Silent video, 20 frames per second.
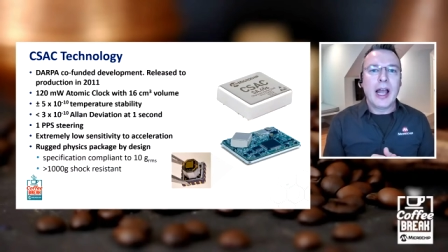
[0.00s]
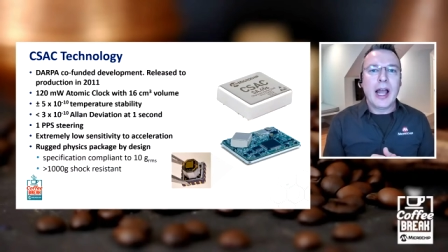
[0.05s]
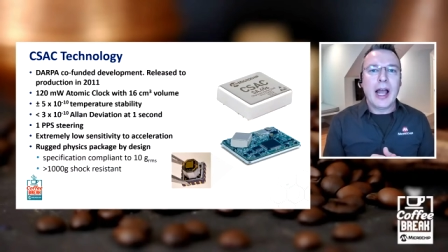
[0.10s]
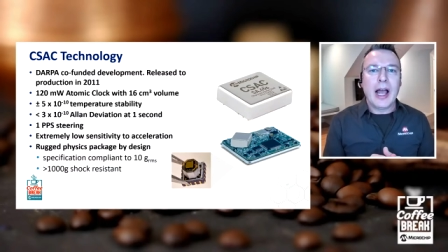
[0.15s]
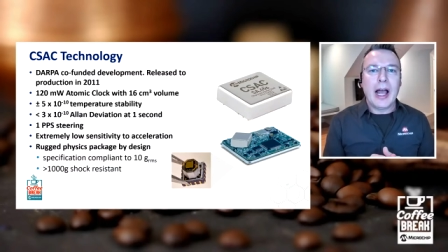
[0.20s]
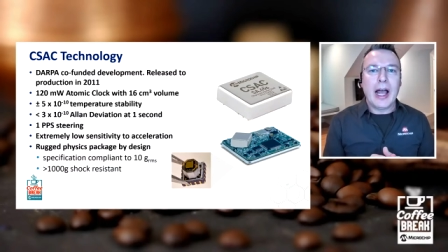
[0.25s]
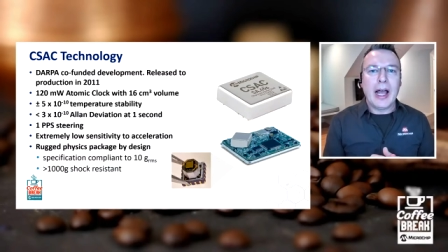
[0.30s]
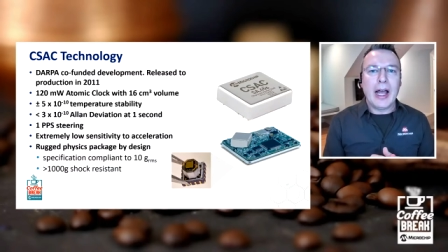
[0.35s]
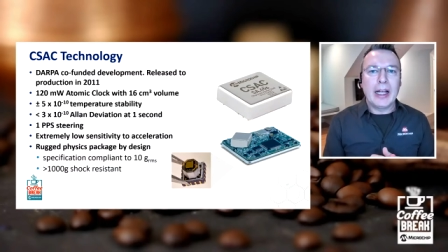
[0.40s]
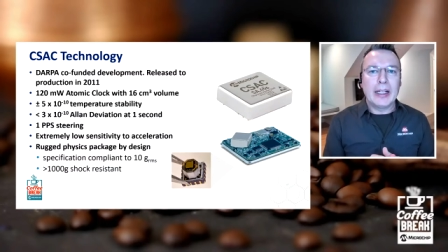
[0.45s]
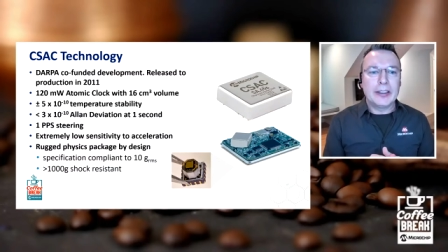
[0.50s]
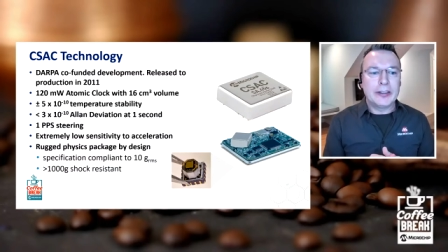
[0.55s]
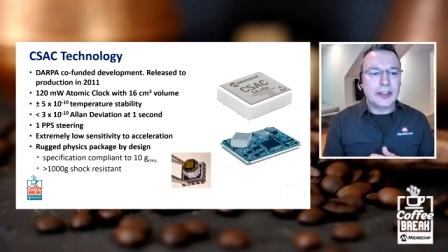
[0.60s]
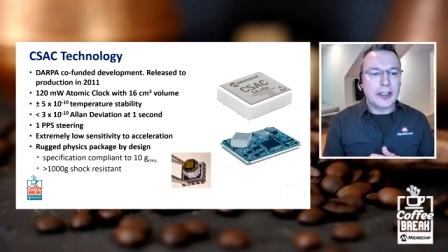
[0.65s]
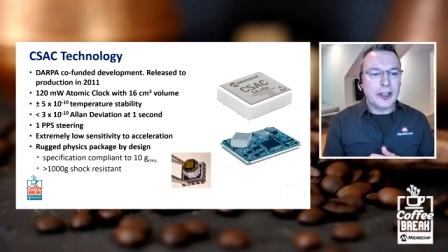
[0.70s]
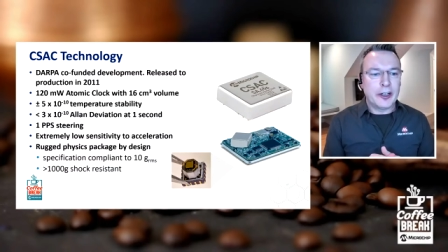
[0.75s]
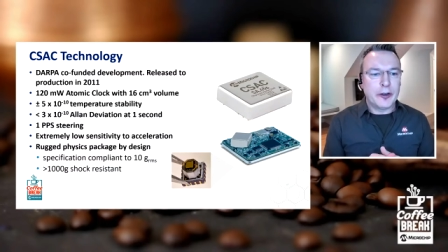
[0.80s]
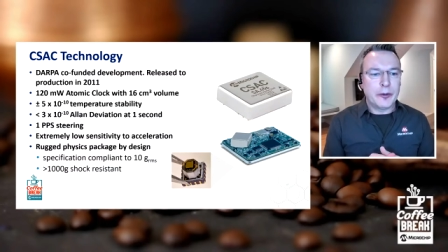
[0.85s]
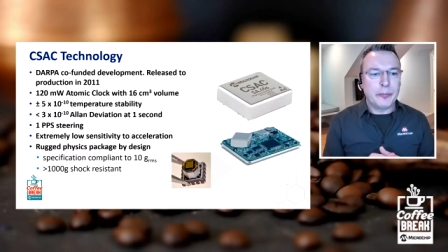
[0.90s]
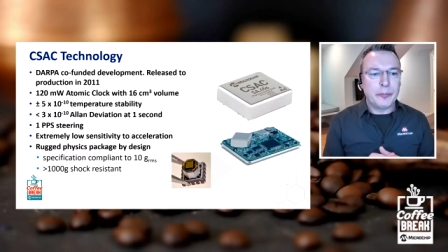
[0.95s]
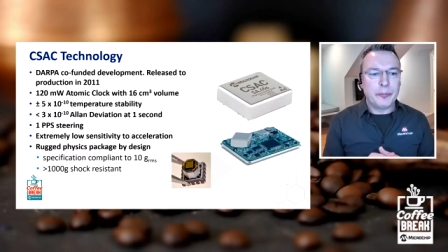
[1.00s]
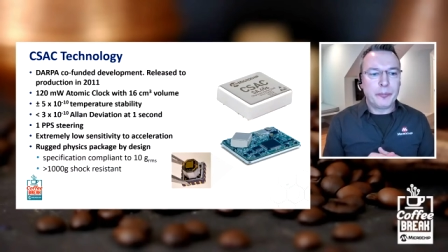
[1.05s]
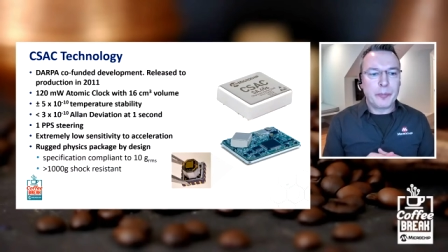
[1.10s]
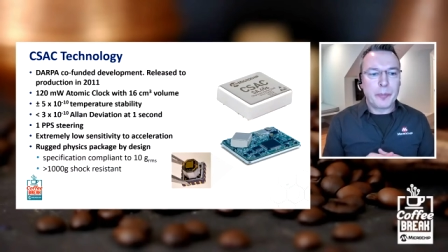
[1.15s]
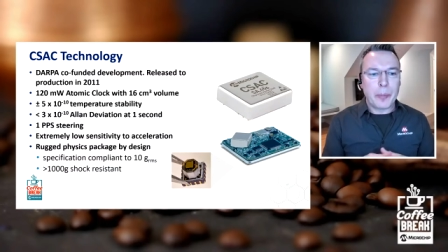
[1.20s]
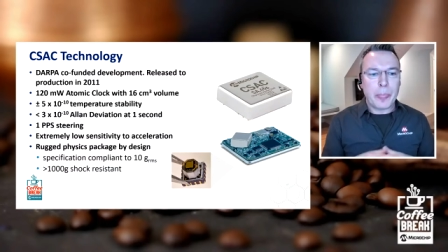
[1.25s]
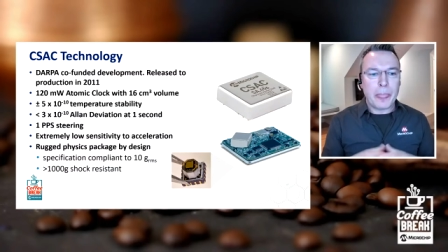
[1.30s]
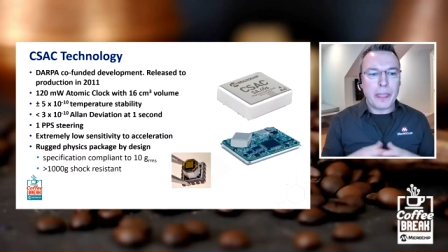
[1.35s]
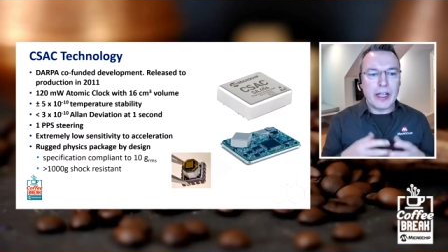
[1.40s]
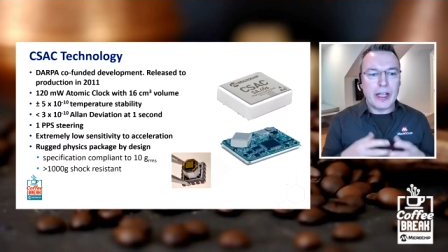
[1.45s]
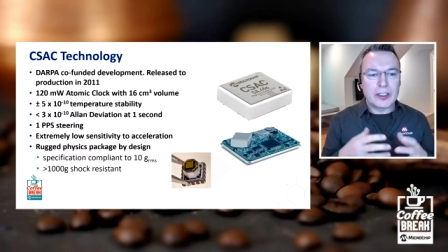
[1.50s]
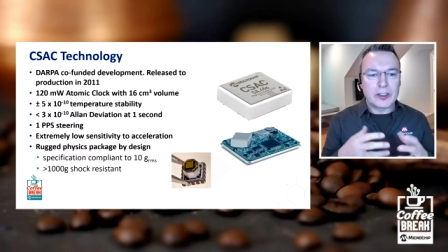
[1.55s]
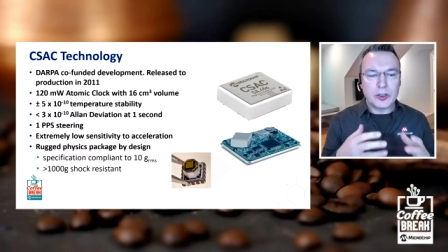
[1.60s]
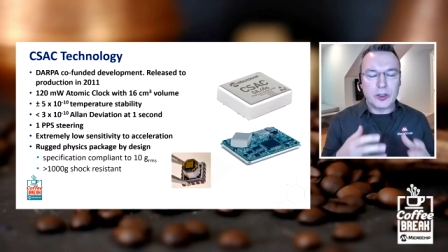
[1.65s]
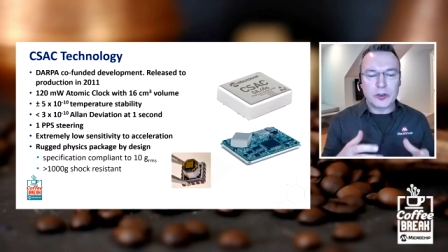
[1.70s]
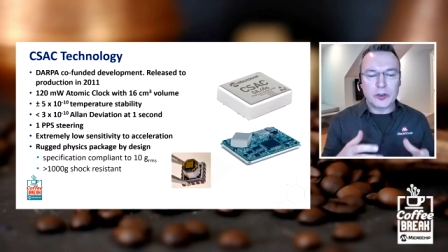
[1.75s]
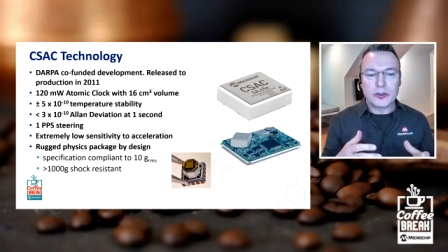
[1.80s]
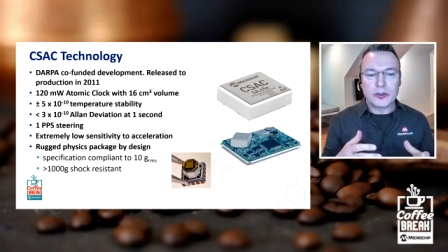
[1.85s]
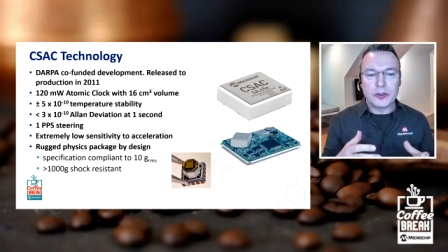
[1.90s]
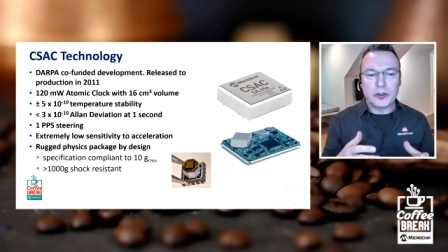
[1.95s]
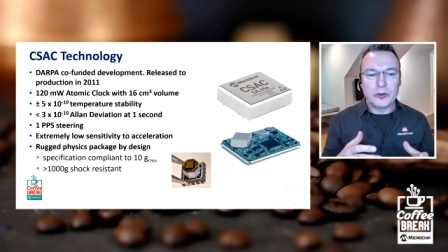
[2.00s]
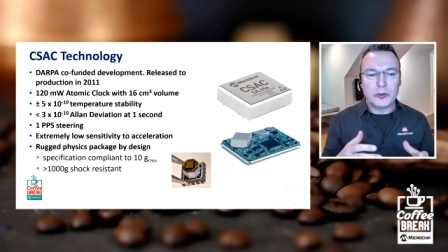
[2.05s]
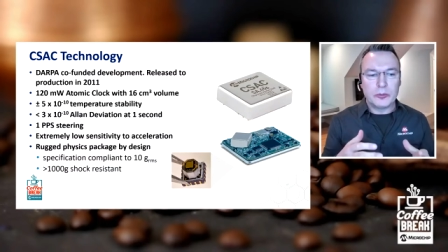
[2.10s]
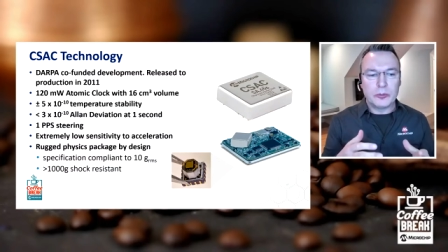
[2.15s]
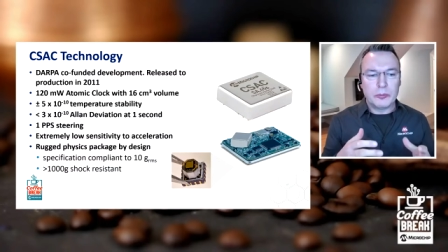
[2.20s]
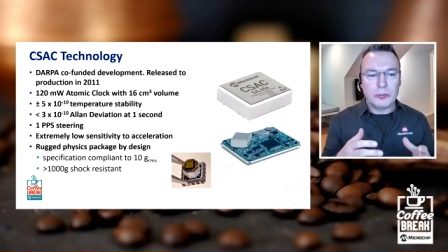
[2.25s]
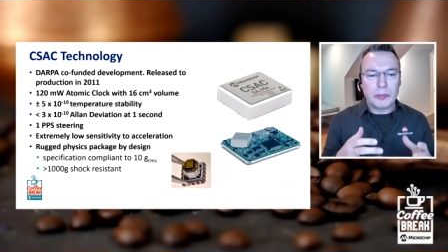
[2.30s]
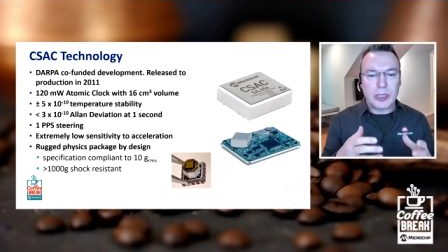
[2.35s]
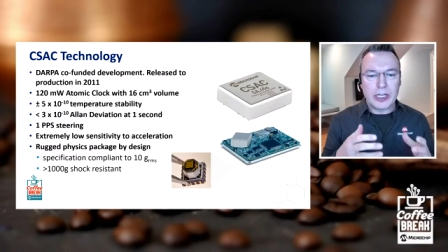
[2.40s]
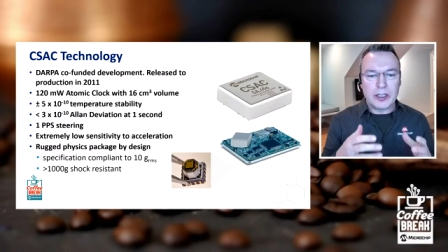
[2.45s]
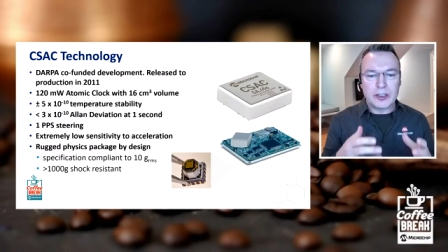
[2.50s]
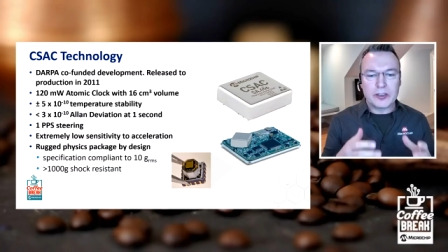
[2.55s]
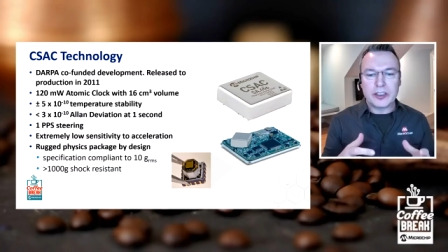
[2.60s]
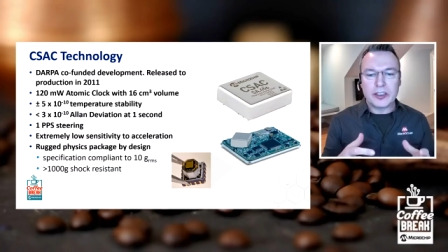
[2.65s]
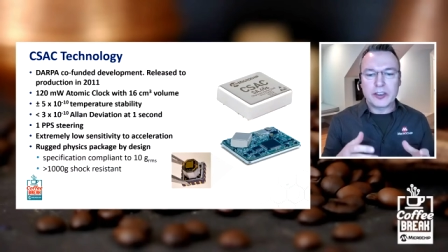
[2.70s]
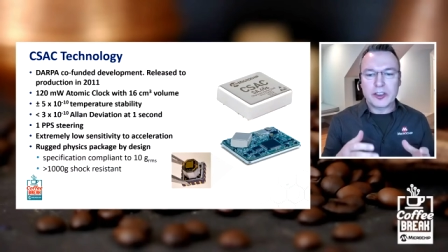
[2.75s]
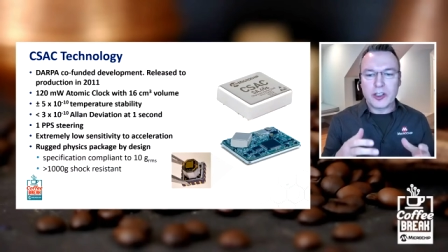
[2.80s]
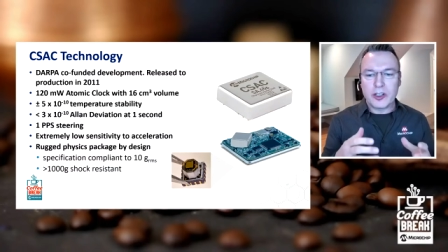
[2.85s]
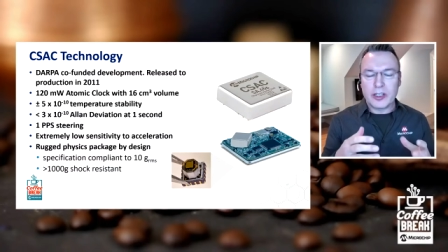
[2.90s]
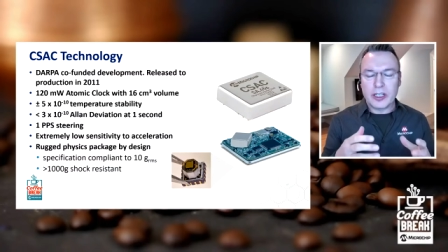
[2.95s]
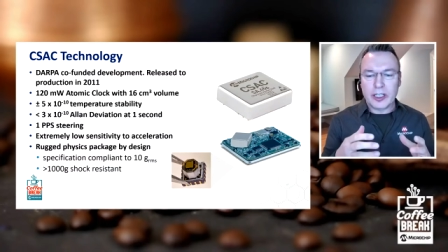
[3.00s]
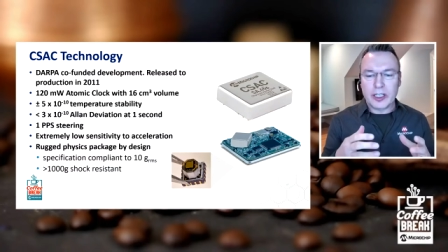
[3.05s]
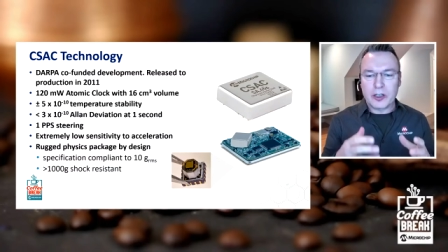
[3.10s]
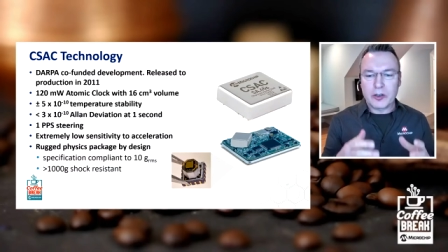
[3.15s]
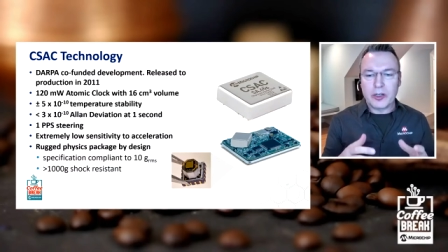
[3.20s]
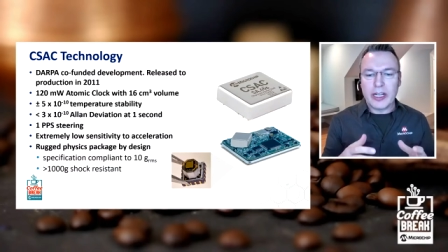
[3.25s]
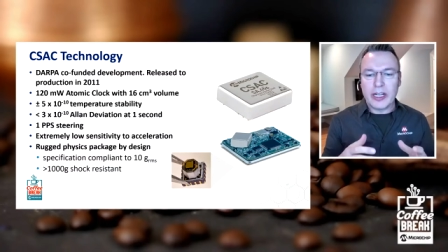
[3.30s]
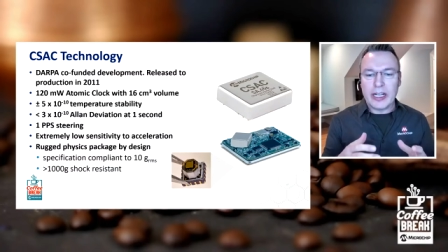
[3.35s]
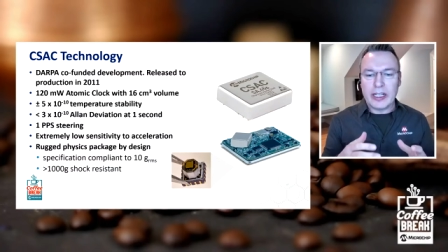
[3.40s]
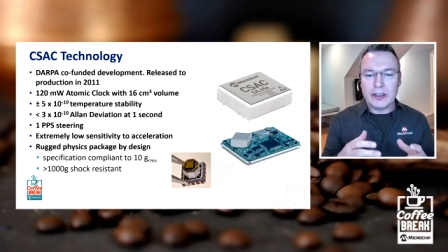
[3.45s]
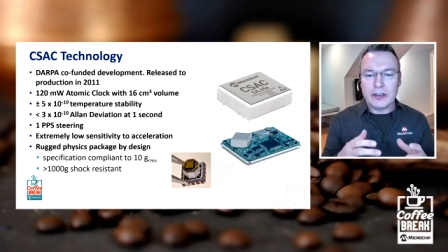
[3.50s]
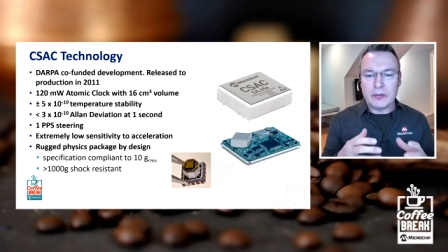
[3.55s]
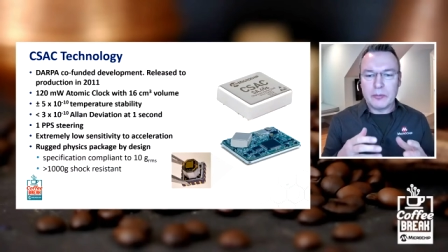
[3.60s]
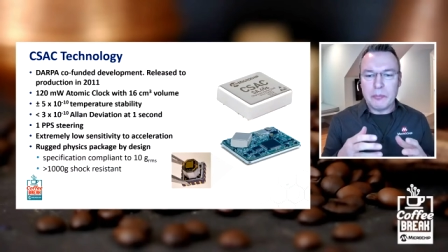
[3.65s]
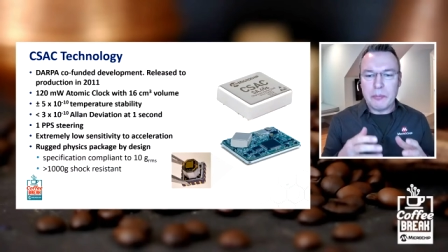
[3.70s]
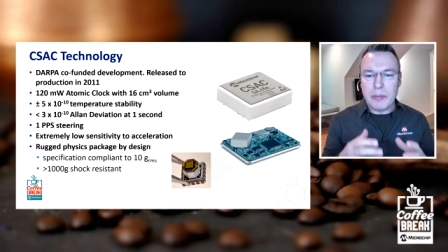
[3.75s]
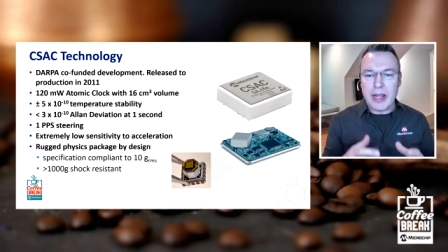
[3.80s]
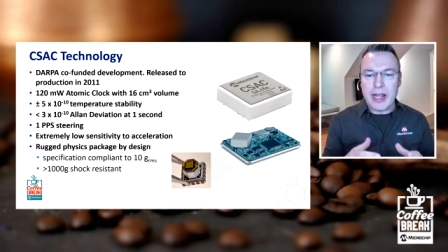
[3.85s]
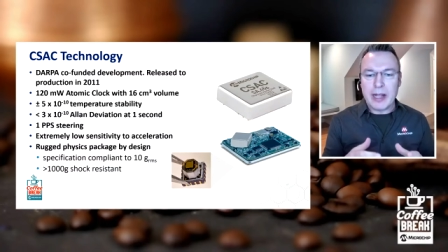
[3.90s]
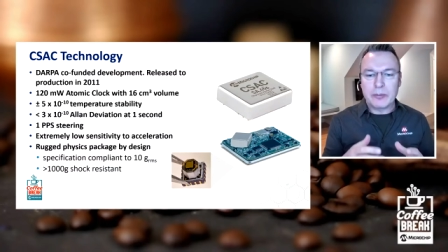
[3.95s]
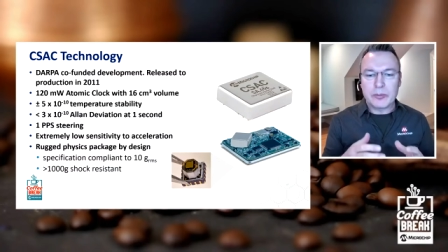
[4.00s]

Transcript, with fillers: And um, it's also because it's got a great MEMS